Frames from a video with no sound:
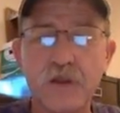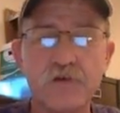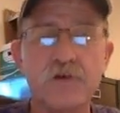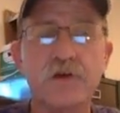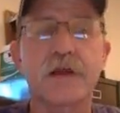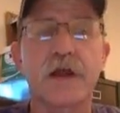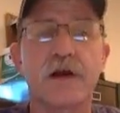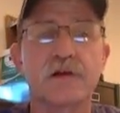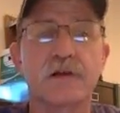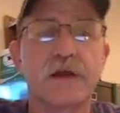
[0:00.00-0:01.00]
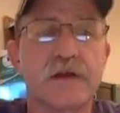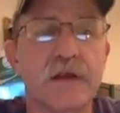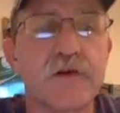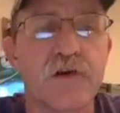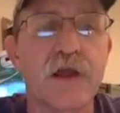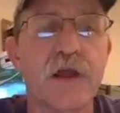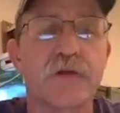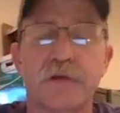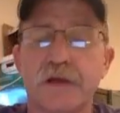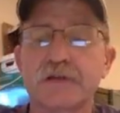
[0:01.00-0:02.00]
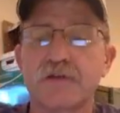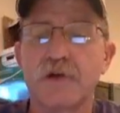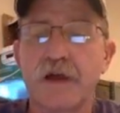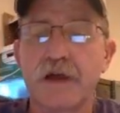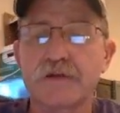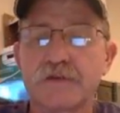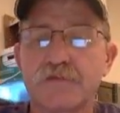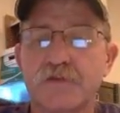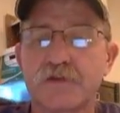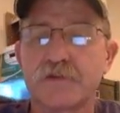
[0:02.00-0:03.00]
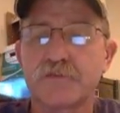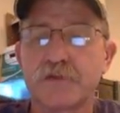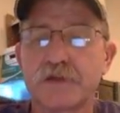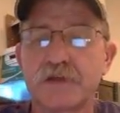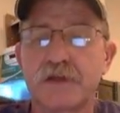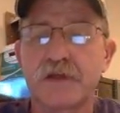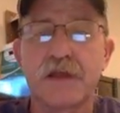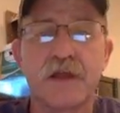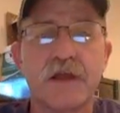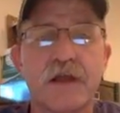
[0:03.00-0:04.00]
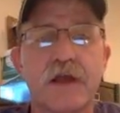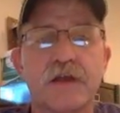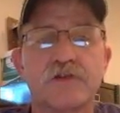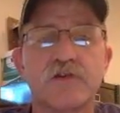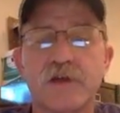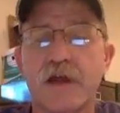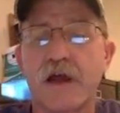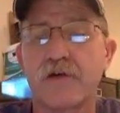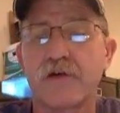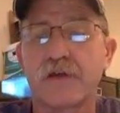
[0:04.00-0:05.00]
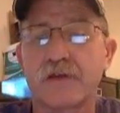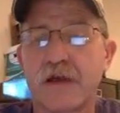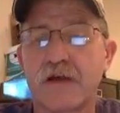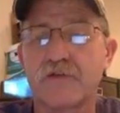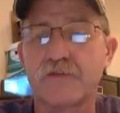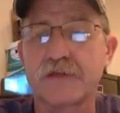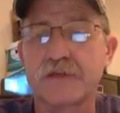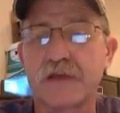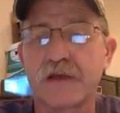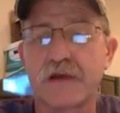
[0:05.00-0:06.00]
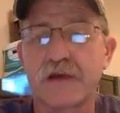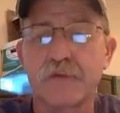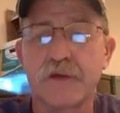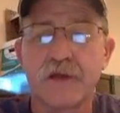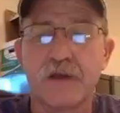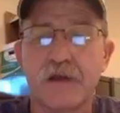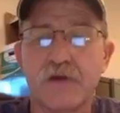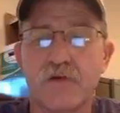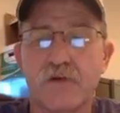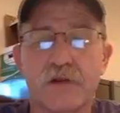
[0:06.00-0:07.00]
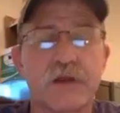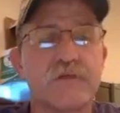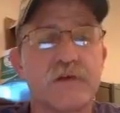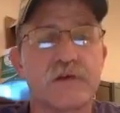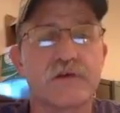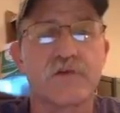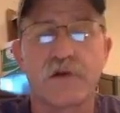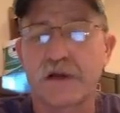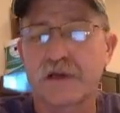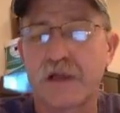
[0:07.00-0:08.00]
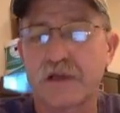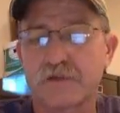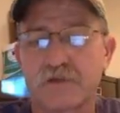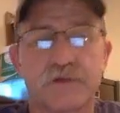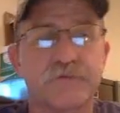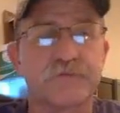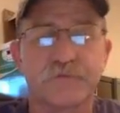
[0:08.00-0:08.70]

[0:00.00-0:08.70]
you could calculate in your head, but let's go ahead just for simplicity and show you how that would be set up in order to give you the correct answer.